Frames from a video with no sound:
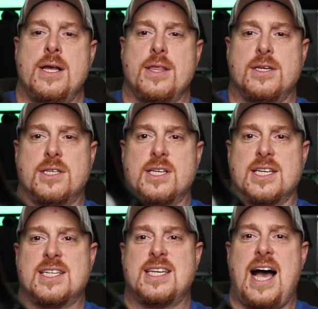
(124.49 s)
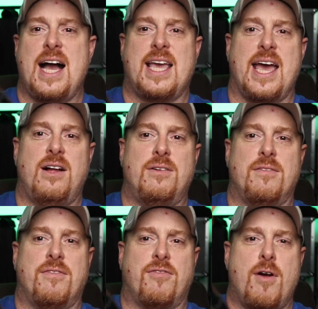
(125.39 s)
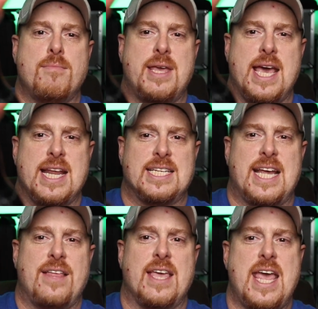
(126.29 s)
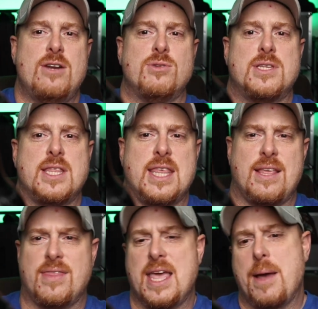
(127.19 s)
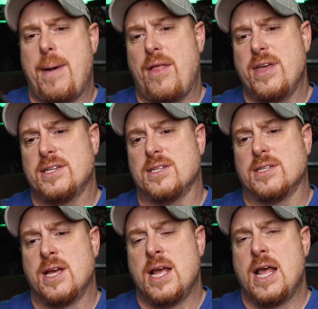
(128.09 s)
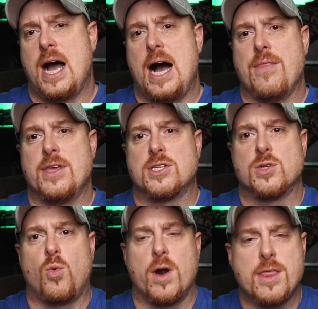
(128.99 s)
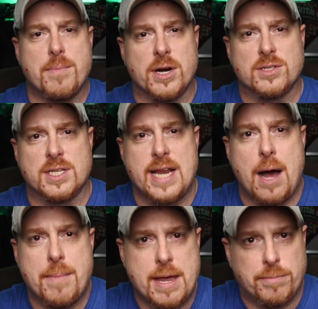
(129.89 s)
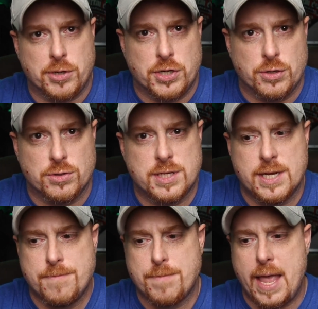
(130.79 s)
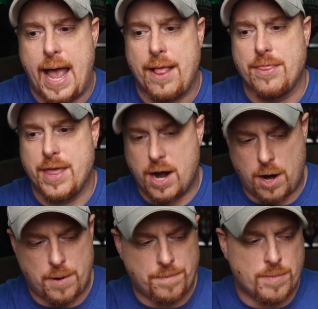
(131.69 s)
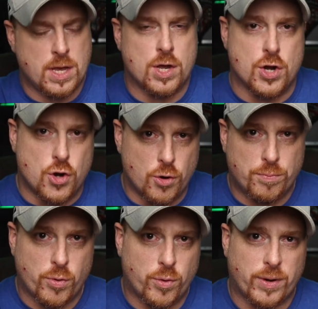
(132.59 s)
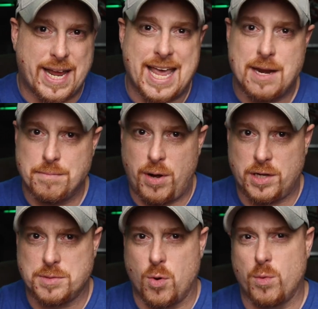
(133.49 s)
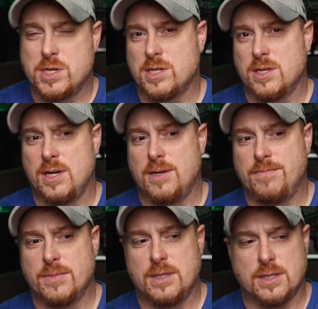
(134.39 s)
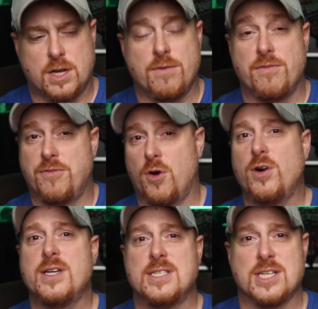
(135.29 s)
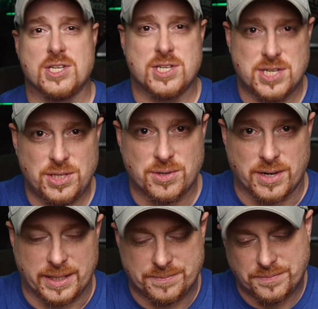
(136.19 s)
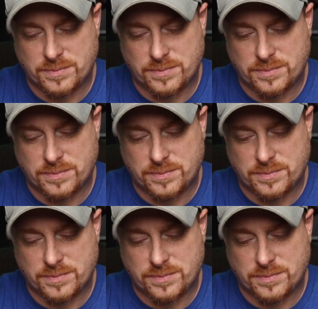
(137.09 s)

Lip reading: This is a stock ale from Guinness. And the interesting thing about this is one of the beers that's now being produced at their new brewery in Baltimore, which is a converted distillery.